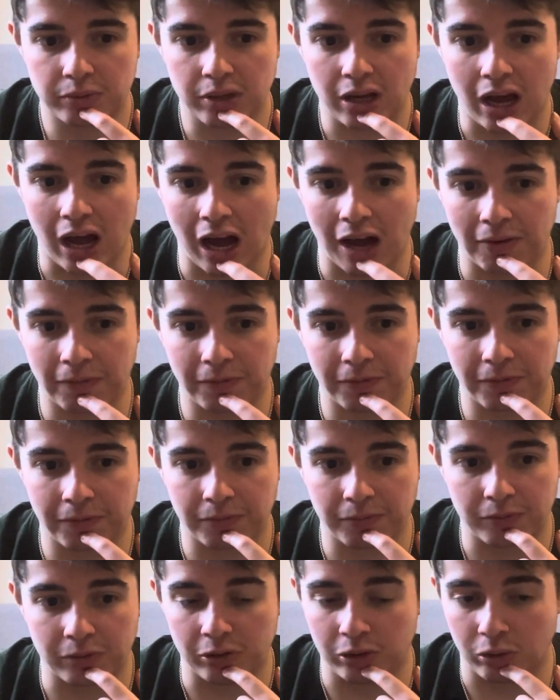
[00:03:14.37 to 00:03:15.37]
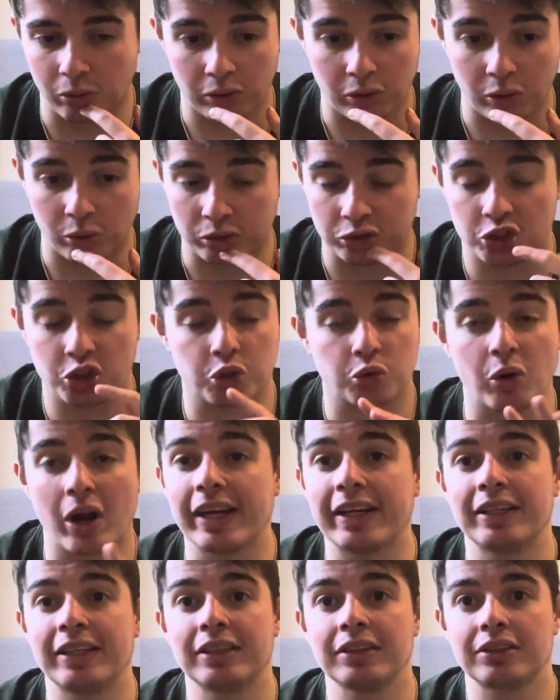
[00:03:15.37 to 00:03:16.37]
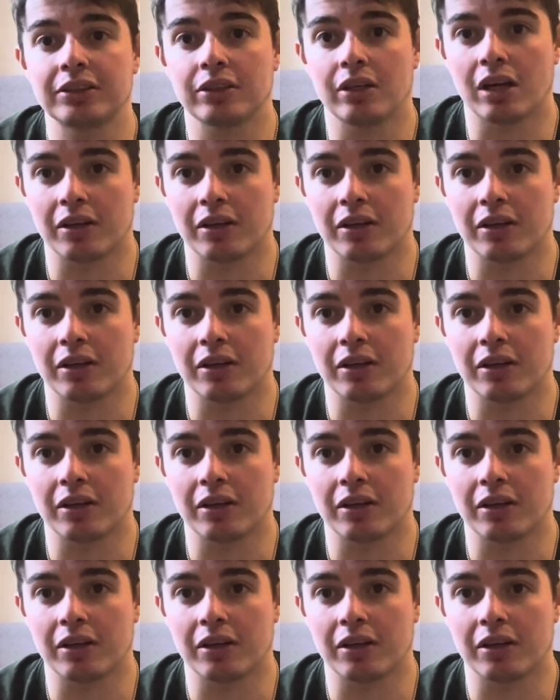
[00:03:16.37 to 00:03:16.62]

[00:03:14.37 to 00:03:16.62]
have looked drained